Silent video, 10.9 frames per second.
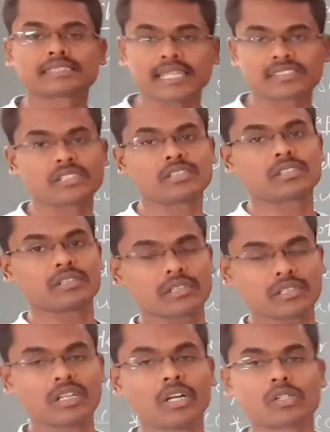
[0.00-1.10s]

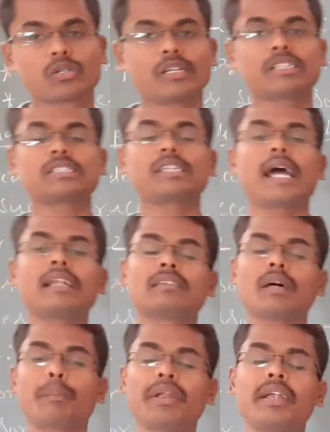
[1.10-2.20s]
successor. To understand
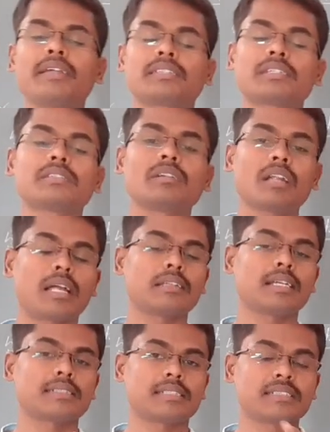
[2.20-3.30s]
the predecessor and
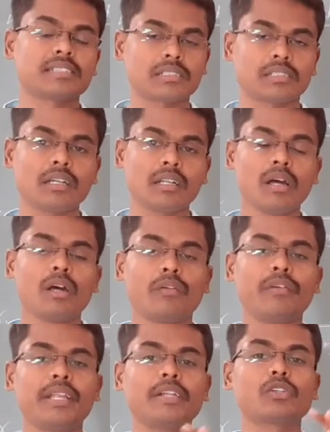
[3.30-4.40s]
the successor,
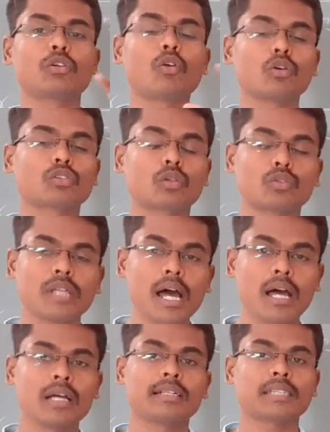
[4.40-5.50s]
we need to go through
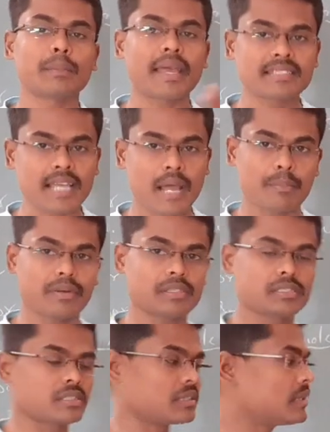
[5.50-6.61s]
some
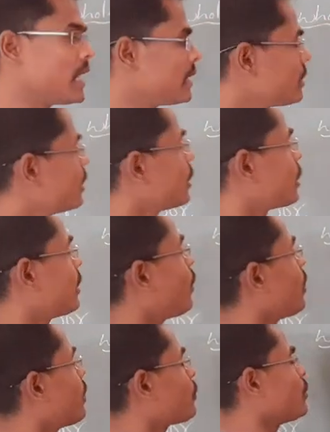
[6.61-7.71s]
examples. Like now
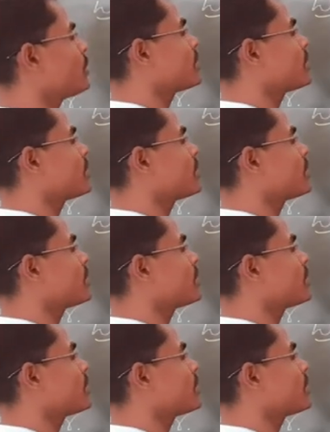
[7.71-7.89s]
I am going